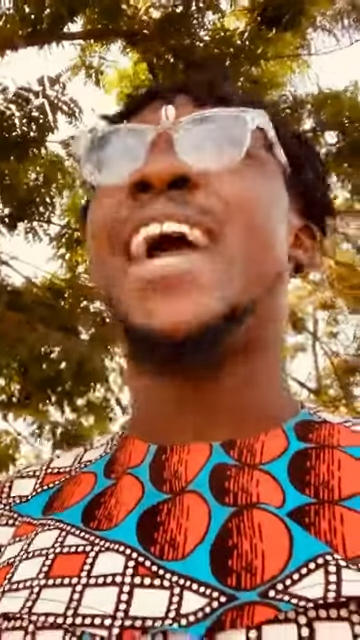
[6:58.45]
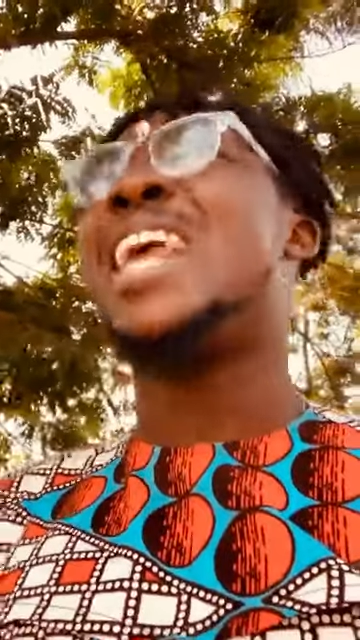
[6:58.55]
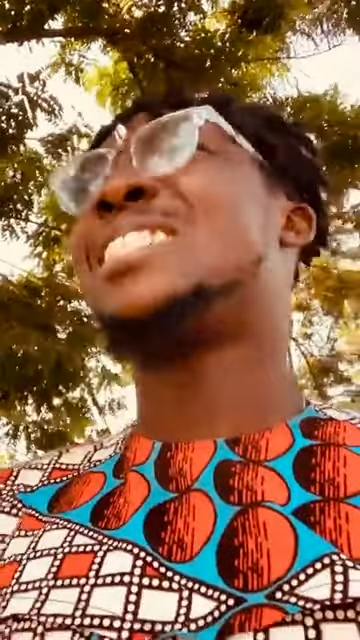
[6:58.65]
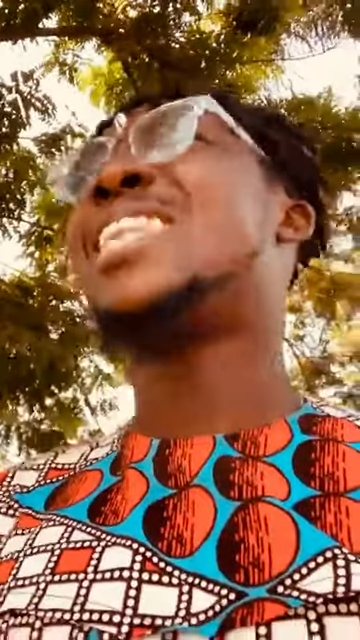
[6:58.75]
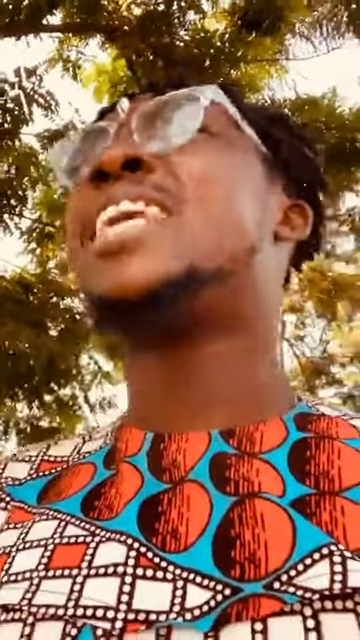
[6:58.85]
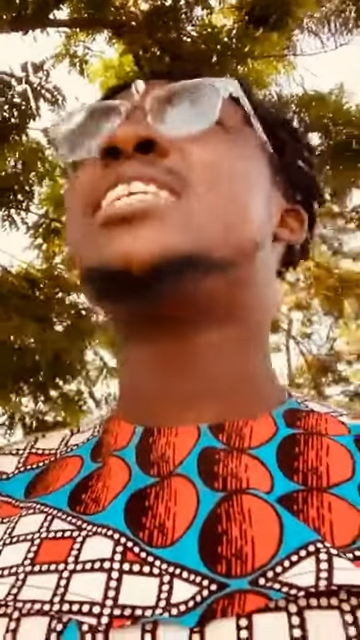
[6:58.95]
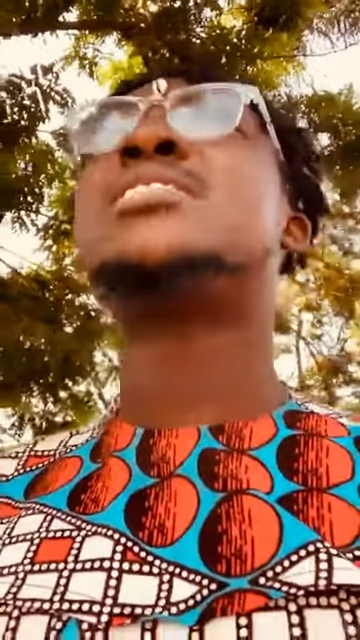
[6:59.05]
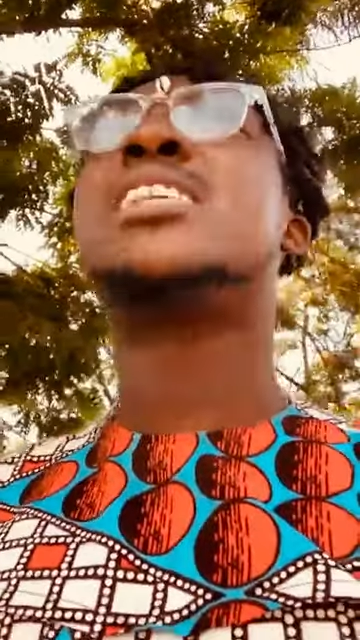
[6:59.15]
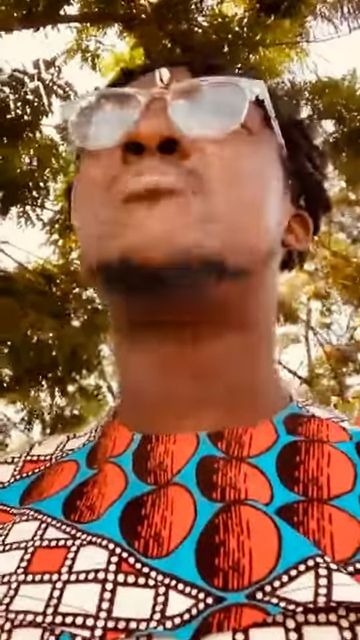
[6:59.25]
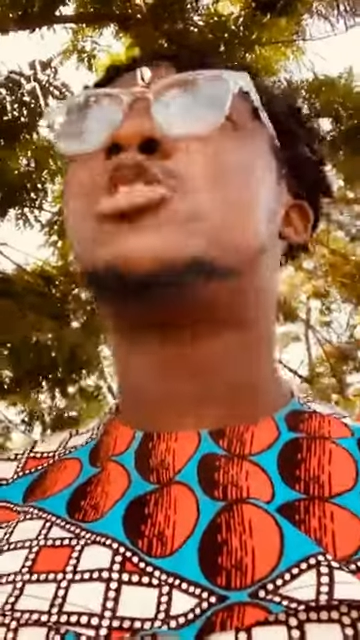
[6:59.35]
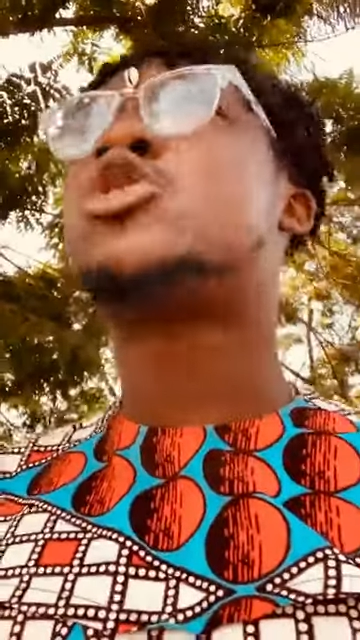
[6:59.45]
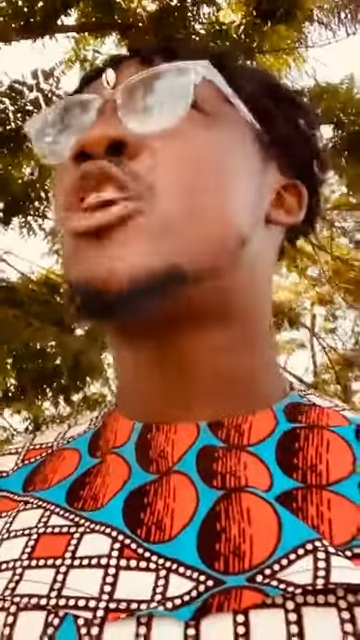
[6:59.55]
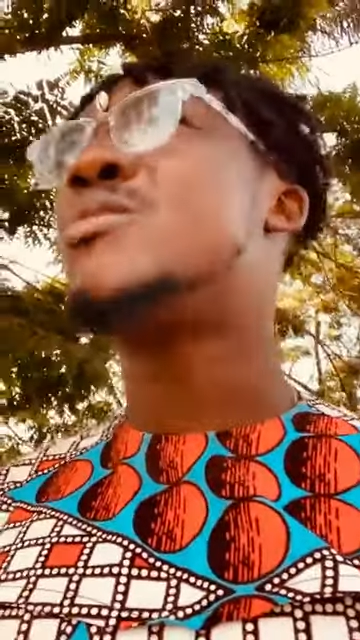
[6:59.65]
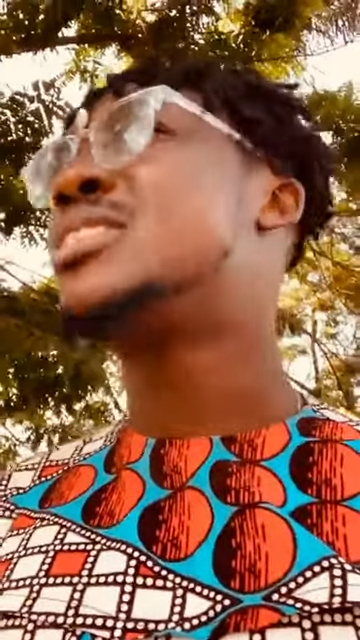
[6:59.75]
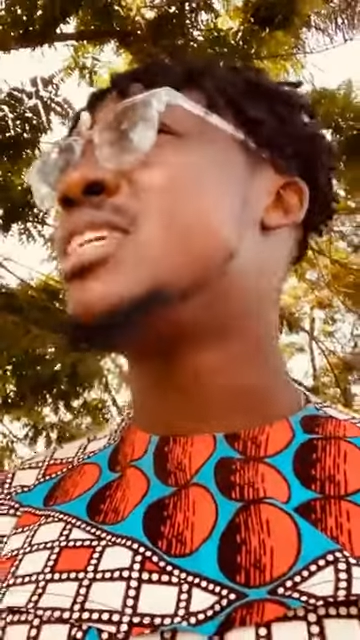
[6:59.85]
And I stand in the same
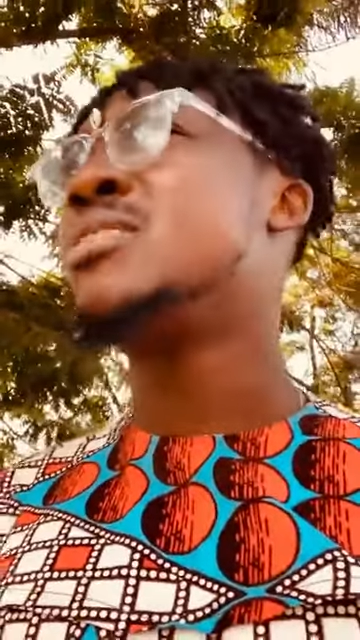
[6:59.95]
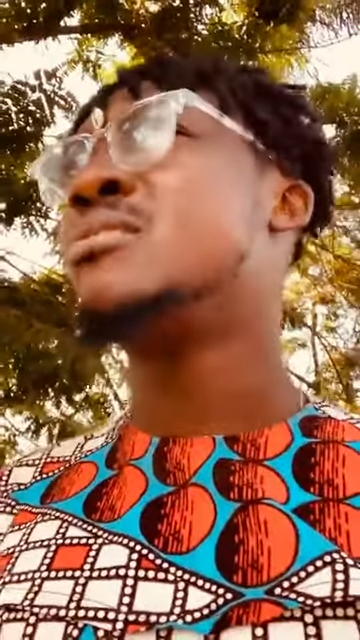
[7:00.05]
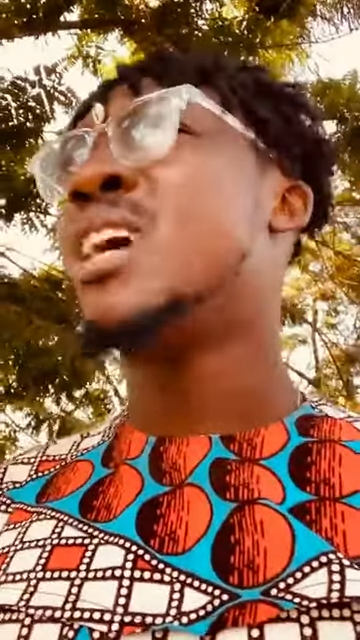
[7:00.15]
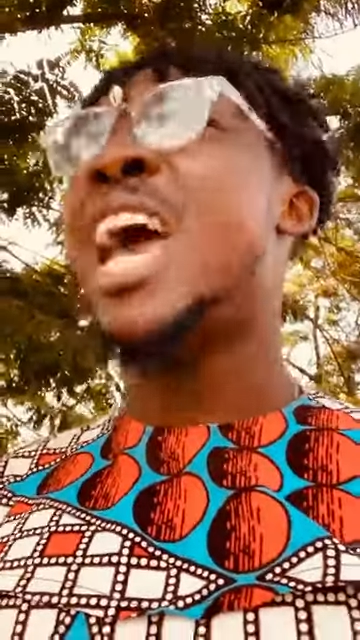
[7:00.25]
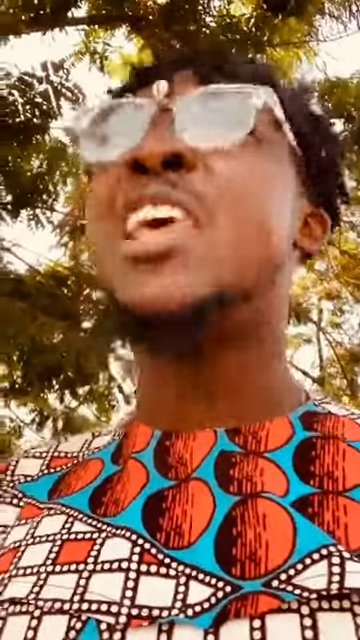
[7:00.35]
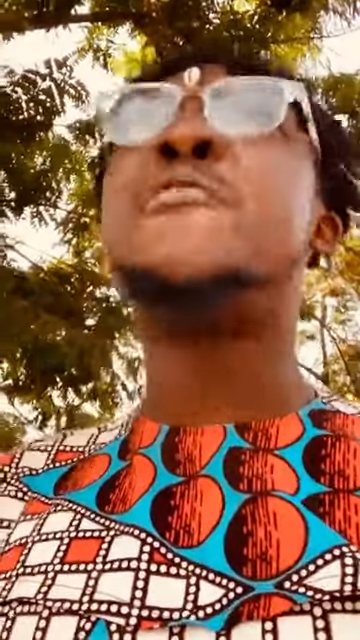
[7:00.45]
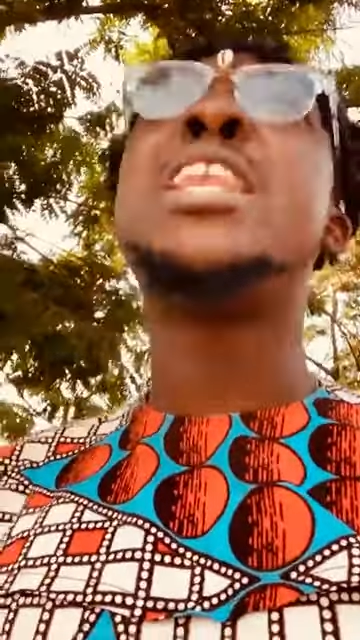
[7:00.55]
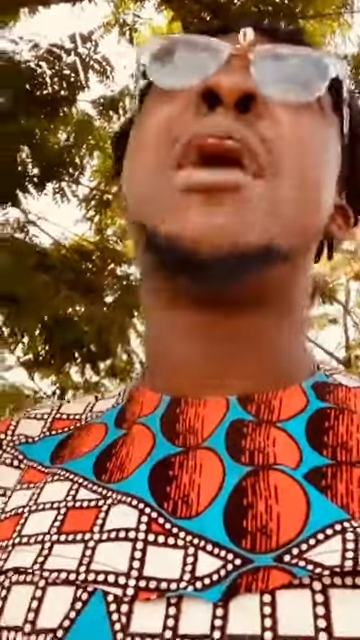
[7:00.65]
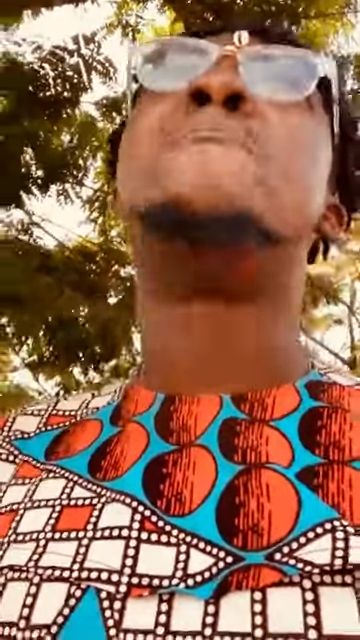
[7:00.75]
authority, and even